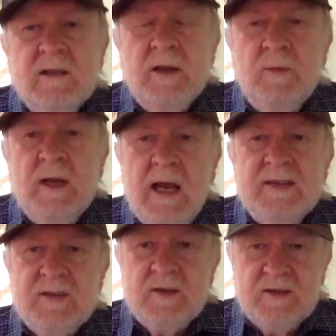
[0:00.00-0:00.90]
they, they
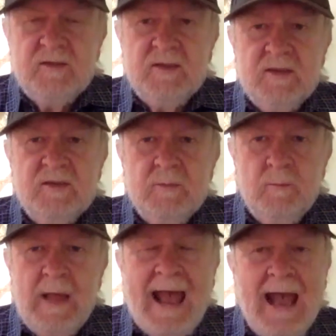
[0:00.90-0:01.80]
realized that this, this
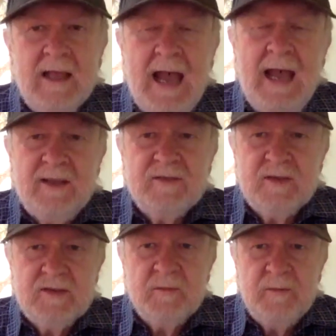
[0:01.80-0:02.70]
ask,
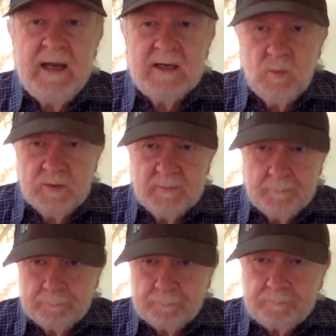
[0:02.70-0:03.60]
this effect was,